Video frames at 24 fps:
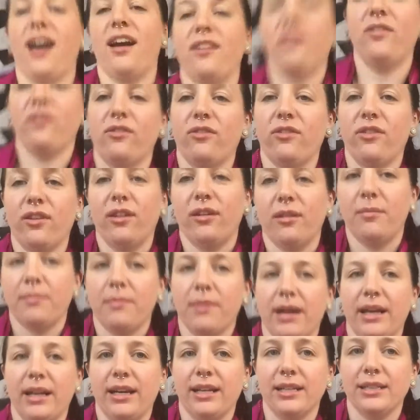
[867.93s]
if
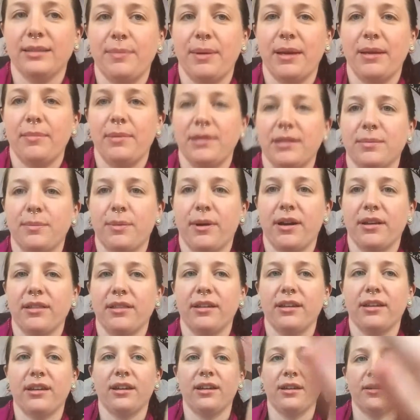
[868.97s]
mine has baby's
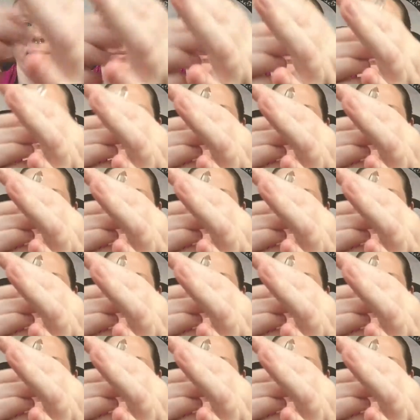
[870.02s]
breath in it.